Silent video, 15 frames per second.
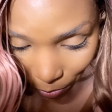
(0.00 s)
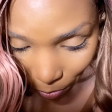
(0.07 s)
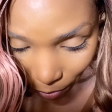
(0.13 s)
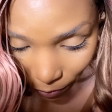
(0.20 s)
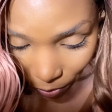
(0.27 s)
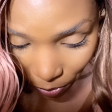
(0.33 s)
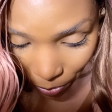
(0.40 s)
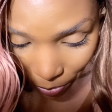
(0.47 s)

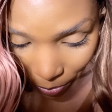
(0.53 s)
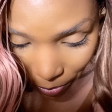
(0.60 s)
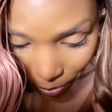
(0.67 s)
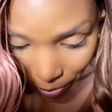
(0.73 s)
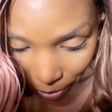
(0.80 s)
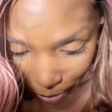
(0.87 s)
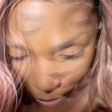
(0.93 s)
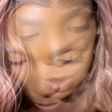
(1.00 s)
review.
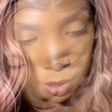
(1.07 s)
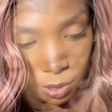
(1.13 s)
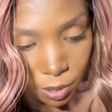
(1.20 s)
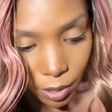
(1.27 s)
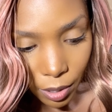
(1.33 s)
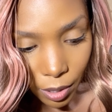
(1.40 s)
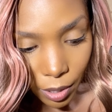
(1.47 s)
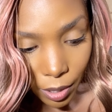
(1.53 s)

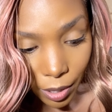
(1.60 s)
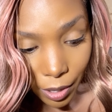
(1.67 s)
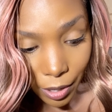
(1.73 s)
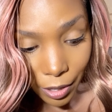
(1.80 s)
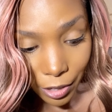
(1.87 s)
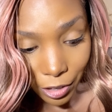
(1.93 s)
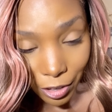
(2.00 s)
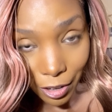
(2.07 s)
All
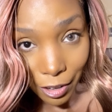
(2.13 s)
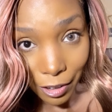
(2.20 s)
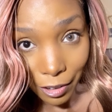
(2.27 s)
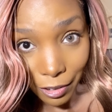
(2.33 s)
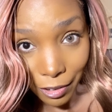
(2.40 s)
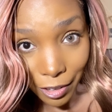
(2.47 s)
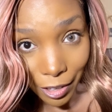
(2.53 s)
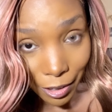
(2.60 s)
right, y'all,
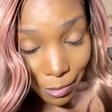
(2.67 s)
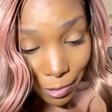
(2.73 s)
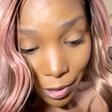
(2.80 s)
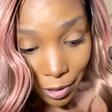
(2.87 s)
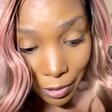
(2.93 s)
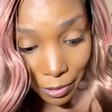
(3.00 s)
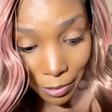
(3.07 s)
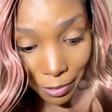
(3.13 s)
here we go.